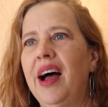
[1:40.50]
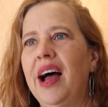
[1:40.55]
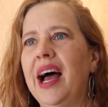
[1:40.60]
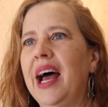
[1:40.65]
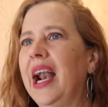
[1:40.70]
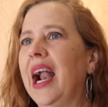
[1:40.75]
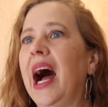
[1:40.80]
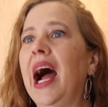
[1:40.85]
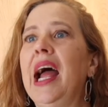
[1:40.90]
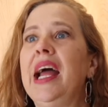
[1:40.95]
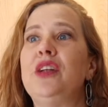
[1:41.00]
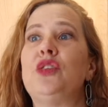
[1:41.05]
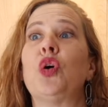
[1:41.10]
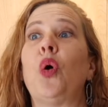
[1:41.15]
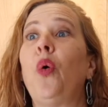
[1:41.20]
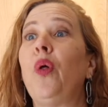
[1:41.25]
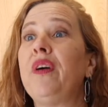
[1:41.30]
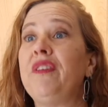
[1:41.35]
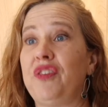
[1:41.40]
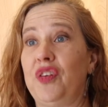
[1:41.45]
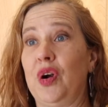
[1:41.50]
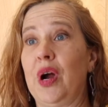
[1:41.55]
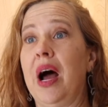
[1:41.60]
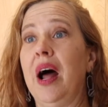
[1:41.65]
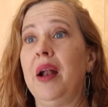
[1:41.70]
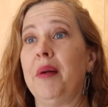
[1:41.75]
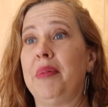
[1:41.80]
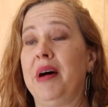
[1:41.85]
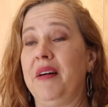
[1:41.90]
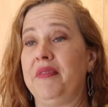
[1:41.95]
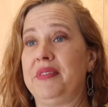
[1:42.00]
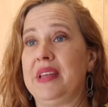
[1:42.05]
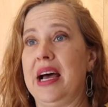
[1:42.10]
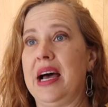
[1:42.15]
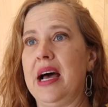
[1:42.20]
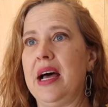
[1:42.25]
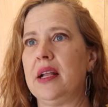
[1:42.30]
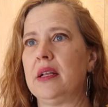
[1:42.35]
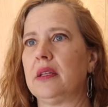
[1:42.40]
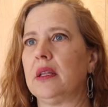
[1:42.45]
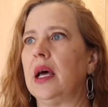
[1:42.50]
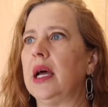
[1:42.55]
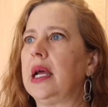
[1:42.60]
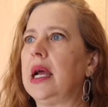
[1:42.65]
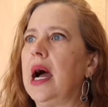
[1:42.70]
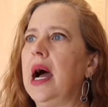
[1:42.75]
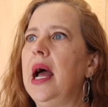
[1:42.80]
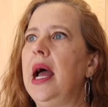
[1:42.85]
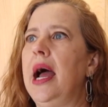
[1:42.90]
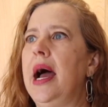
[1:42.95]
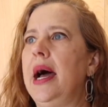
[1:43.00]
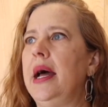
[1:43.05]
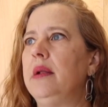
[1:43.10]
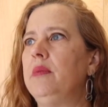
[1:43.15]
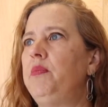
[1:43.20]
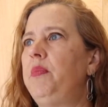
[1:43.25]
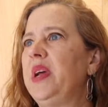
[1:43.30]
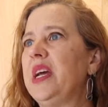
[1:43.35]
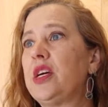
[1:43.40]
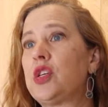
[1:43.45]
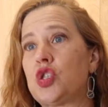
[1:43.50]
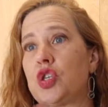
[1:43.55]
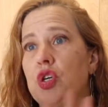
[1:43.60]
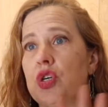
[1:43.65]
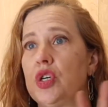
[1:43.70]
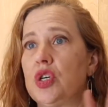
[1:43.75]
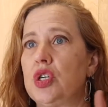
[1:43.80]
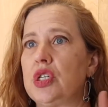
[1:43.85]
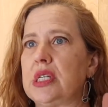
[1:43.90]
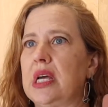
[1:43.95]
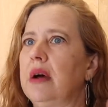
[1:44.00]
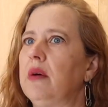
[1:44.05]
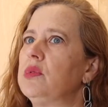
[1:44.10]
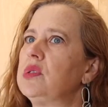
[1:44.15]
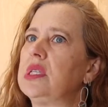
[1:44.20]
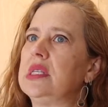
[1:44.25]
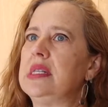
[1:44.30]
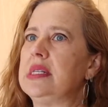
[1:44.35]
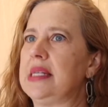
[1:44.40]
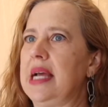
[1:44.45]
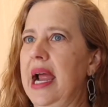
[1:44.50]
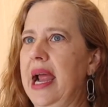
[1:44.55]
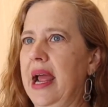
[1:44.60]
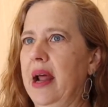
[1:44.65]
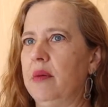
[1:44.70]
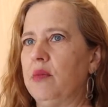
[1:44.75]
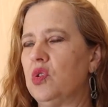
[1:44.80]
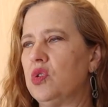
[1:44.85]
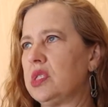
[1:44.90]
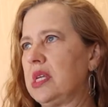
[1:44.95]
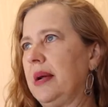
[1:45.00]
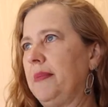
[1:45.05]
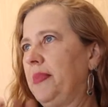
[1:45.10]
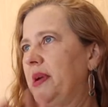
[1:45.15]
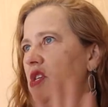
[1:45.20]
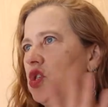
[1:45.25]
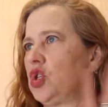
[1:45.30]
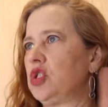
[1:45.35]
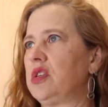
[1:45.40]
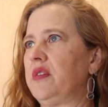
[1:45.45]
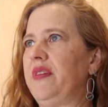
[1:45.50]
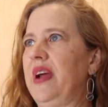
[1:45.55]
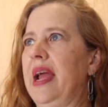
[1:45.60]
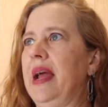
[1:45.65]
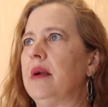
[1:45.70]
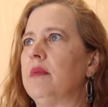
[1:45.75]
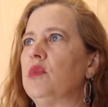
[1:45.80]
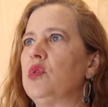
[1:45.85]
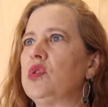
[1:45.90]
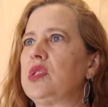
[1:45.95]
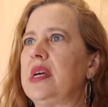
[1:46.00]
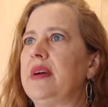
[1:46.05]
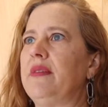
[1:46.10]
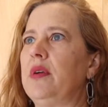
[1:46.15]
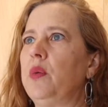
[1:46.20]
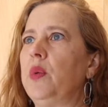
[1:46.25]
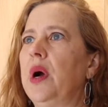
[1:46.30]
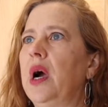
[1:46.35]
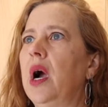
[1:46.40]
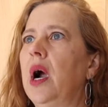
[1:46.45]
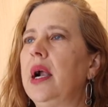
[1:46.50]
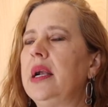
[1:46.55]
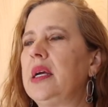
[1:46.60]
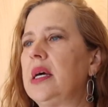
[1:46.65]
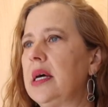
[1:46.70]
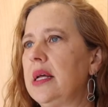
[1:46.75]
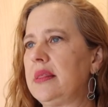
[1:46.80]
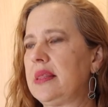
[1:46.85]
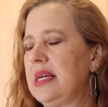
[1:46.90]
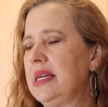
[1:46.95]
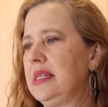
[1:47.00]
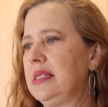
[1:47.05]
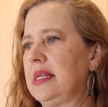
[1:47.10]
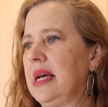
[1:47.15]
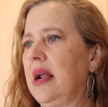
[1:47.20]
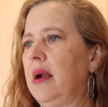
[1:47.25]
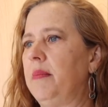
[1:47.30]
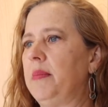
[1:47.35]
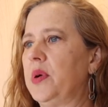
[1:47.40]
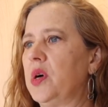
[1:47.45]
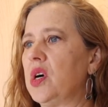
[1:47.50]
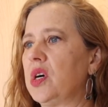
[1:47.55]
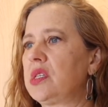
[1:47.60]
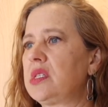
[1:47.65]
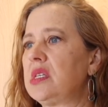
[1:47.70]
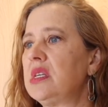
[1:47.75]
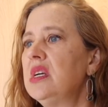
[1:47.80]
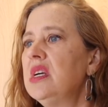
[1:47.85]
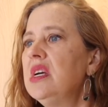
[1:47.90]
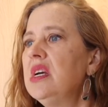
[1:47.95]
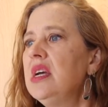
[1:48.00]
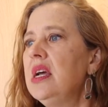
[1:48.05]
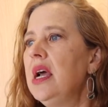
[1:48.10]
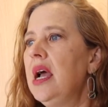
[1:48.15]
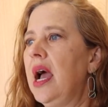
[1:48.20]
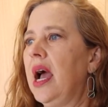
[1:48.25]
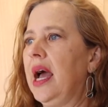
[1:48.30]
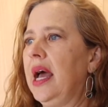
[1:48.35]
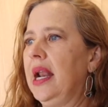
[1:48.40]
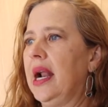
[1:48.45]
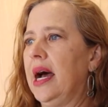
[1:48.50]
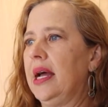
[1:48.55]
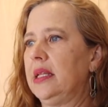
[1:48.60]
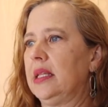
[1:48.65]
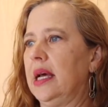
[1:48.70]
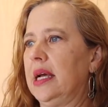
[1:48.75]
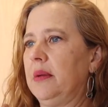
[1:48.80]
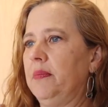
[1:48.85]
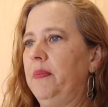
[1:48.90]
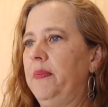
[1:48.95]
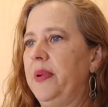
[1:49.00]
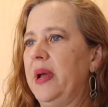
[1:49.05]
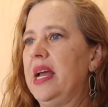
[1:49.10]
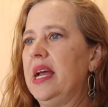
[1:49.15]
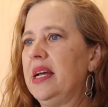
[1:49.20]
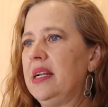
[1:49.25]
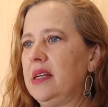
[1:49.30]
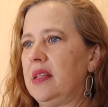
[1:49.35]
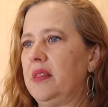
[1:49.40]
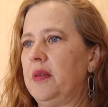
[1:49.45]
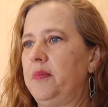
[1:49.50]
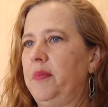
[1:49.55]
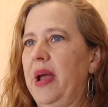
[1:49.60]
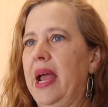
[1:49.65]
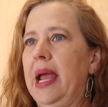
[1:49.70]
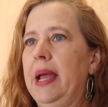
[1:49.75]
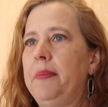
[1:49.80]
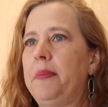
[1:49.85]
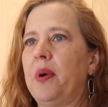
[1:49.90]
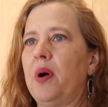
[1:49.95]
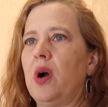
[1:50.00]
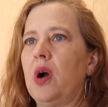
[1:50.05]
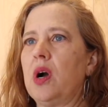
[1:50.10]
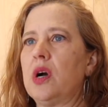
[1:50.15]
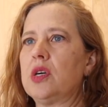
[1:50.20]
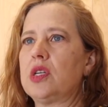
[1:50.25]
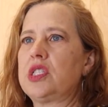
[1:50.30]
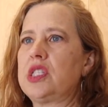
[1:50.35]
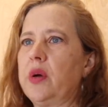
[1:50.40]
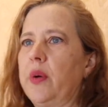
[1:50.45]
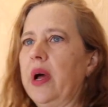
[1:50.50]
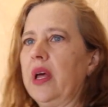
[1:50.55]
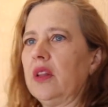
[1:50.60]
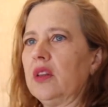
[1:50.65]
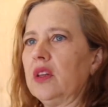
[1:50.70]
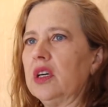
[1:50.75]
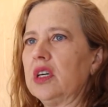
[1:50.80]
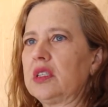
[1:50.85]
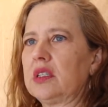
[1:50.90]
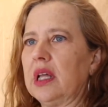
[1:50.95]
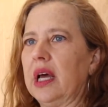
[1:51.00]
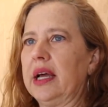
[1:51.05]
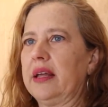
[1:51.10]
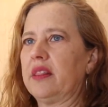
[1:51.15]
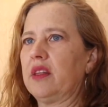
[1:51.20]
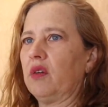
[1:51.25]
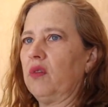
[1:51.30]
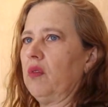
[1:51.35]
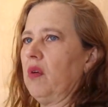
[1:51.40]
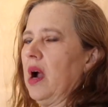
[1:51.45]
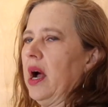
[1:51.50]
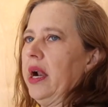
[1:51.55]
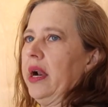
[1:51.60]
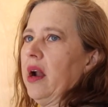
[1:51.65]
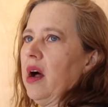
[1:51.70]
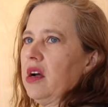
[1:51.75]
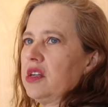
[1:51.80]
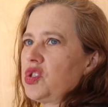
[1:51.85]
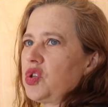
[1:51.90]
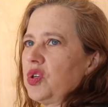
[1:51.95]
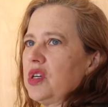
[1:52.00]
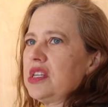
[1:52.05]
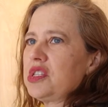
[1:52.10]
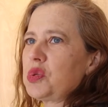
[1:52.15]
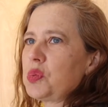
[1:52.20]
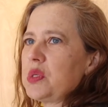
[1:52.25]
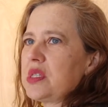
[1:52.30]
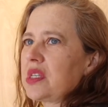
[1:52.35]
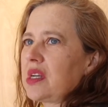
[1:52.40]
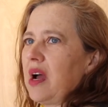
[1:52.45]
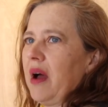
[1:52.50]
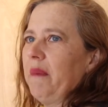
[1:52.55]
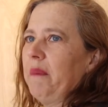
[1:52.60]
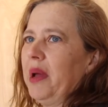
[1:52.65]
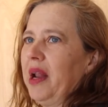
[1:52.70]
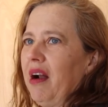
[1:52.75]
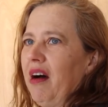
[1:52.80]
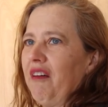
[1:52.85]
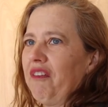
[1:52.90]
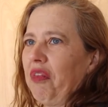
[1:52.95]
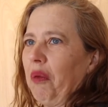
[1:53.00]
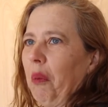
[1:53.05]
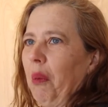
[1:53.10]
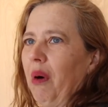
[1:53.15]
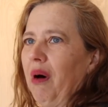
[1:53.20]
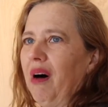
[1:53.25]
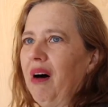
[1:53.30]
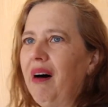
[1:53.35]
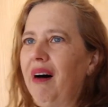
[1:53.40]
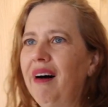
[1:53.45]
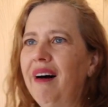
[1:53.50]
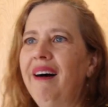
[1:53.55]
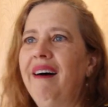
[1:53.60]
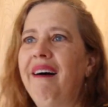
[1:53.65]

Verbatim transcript: And I had totally forgotten about that. Like I had pictures, I was into animals, I had pictures of animals everywhere. I'd cut things out of books and I'd like bend the paper so it looked like the rhinoceros was coming off the wall.